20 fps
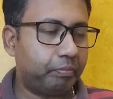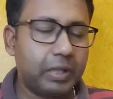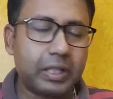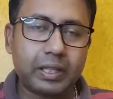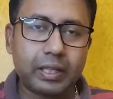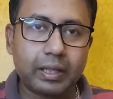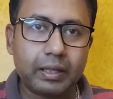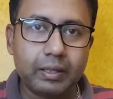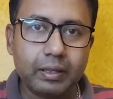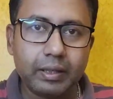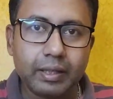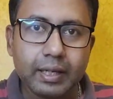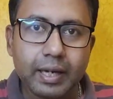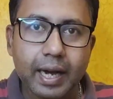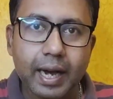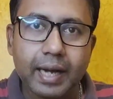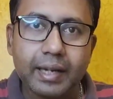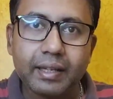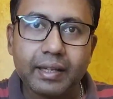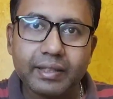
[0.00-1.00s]
method,
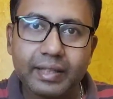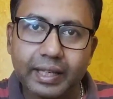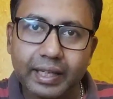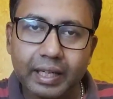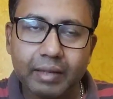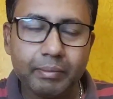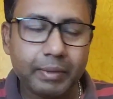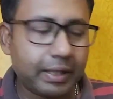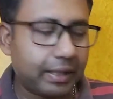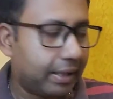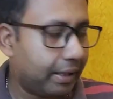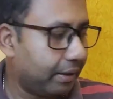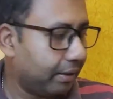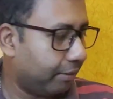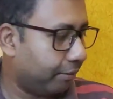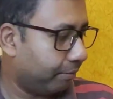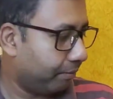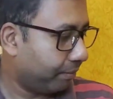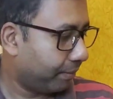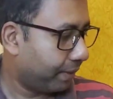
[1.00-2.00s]
and the second
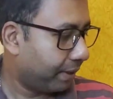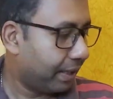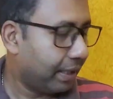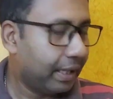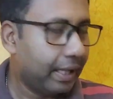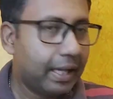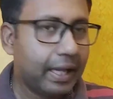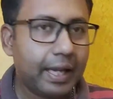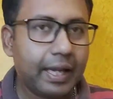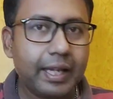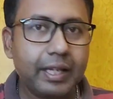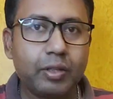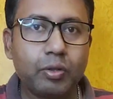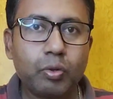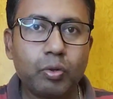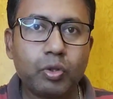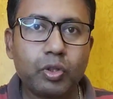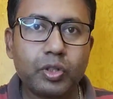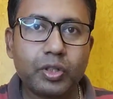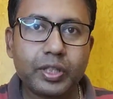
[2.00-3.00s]
method is
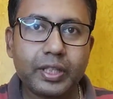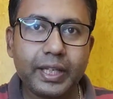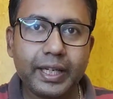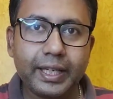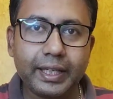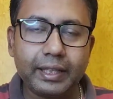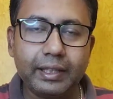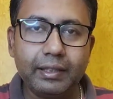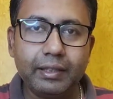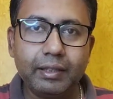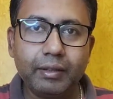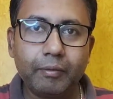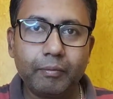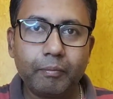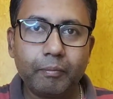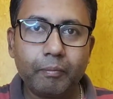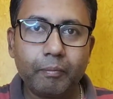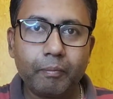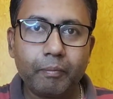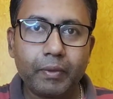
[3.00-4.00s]
to sing,
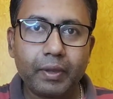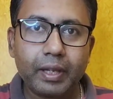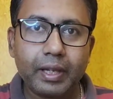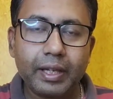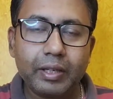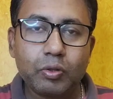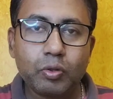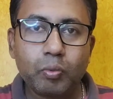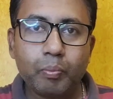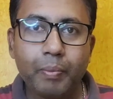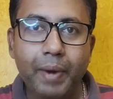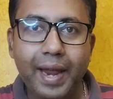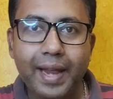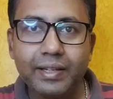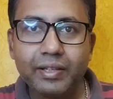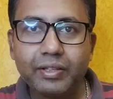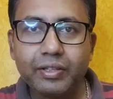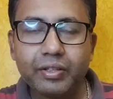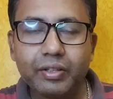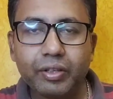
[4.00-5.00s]
is to
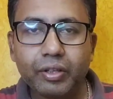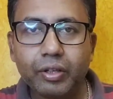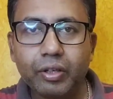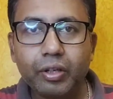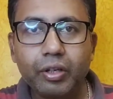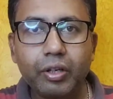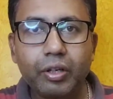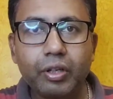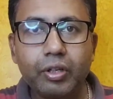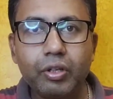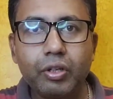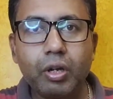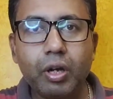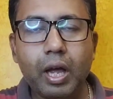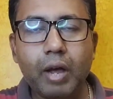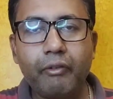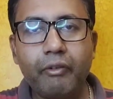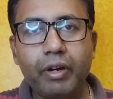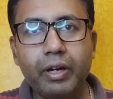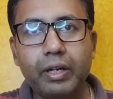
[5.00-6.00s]
match
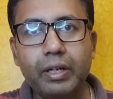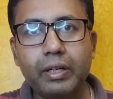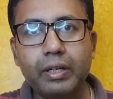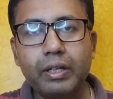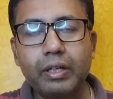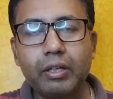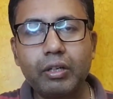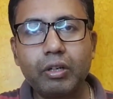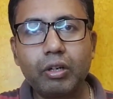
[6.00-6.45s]
our